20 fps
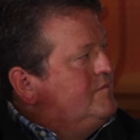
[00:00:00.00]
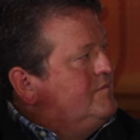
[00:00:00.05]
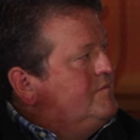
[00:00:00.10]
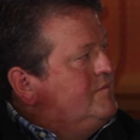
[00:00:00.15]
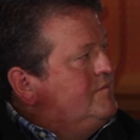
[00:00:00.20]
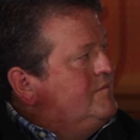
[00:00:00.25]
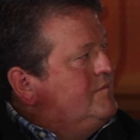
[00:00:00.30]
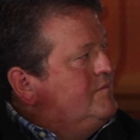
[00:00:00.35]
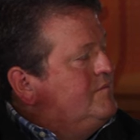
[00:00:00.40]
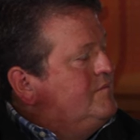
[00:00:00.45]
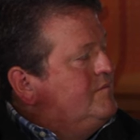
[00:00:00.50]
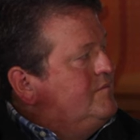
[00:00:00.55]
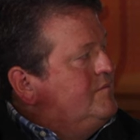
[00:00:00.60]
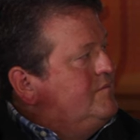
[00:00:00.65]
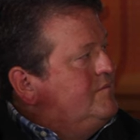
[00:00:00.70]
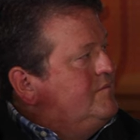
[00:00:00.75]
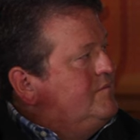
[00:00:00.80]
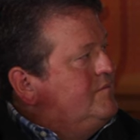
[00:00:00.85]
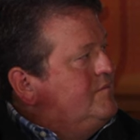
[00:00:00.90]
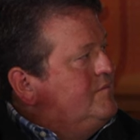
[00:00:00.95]

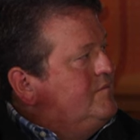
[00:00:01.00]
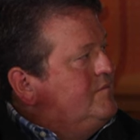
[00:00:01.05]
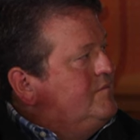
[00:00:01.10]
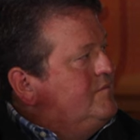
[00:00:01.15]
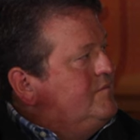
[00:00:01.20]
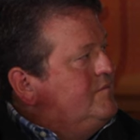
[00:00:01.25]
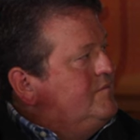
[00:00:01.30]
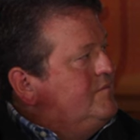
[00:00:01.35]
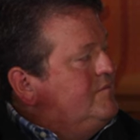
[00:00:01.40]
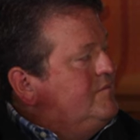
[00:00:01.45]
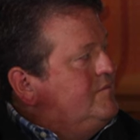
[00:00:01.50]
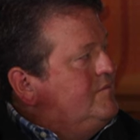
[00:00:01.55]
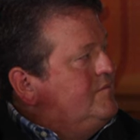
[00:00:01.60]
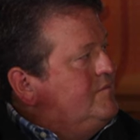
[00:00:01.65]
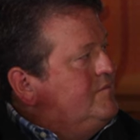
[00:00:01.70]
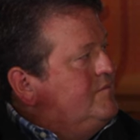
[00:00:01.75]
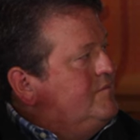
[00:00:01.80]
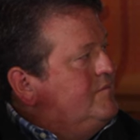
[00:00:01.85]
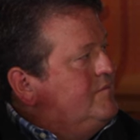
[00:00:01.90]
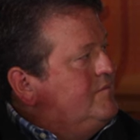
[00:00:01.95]

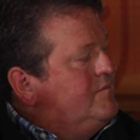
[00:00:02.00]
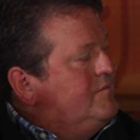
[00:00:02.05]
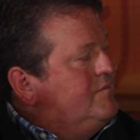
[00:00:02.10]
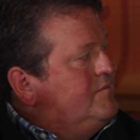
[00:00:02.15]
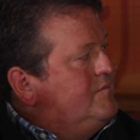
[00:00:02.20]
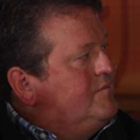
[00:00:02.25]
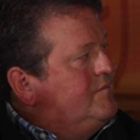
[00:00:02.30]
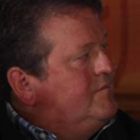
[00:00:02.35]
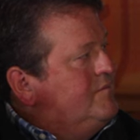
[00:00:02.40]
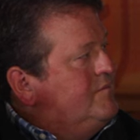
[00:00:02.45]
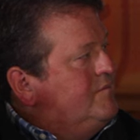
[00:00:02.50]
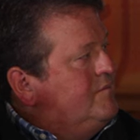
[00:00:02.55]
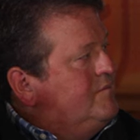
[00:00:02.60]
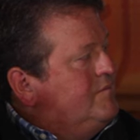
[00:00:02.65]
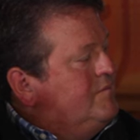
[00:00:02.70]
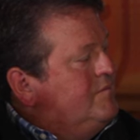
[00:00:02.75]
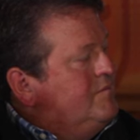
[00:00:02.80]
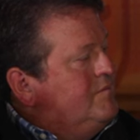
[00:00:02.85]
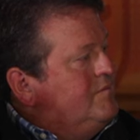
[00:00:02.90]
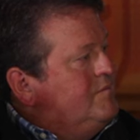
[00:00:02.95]

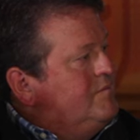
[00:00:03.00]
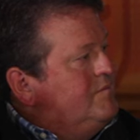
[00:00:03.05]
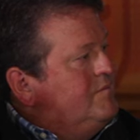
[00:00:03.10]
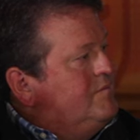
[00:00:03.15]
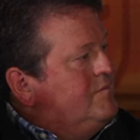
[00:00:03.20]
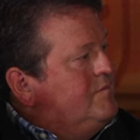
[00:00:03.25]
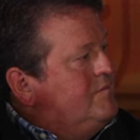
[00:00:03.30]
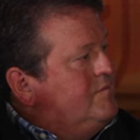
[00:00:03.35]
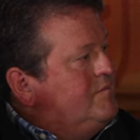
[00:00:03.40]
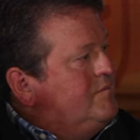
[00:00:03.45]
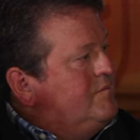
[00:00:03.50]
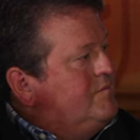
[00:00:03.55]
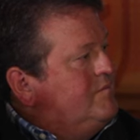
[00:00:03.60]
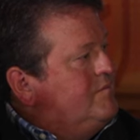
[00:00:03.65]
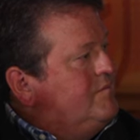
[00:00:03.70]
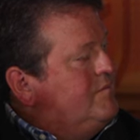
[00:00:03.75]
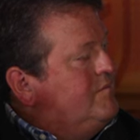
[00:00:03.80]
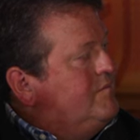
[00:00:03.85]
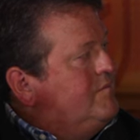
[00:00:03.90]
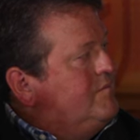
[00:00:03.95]

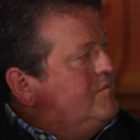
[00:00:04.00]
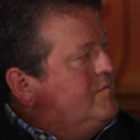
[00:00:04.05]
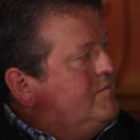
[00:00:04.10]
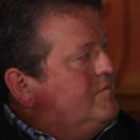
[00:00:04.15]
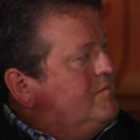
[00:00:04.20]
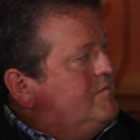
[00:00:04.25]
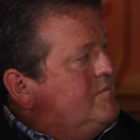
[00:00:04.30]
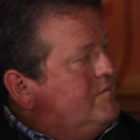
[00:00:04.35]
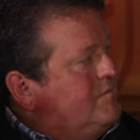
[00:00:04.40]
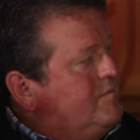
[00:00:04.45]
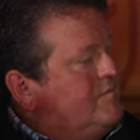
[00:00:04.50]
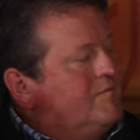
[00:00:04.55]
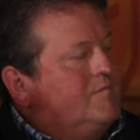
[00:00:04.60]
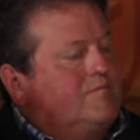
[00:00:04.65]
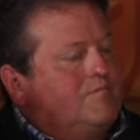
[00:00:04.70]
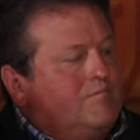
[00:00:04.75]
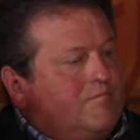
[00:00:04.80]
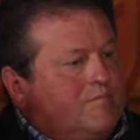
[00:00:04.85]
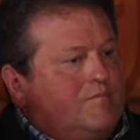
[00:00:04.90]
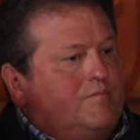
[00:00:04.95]

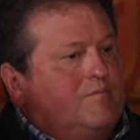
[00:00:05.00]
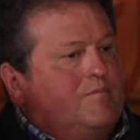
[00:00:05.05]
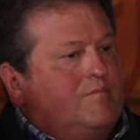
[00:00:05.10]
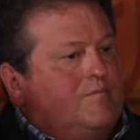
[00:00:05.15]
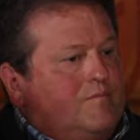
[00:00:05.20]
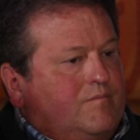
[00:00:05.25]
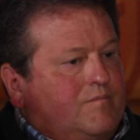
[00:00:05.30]
(silent)